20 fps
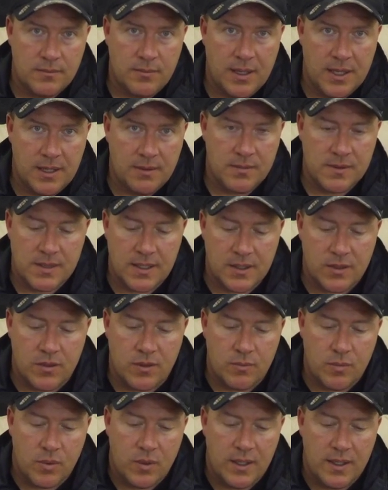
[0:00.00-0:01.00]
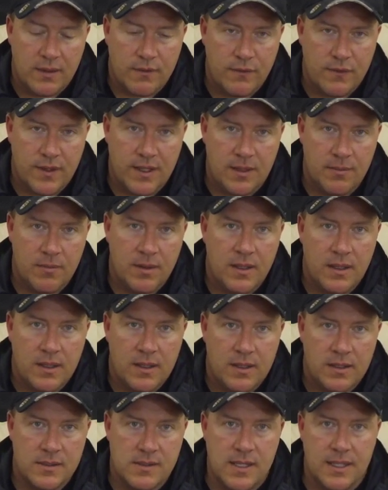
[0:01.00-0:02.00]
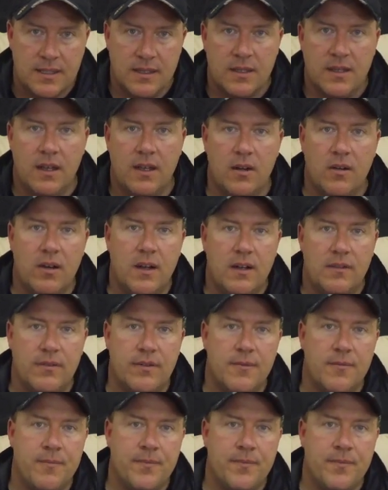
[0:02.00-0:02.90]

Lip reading: pet him, say good boy, feed him, and take the collar off.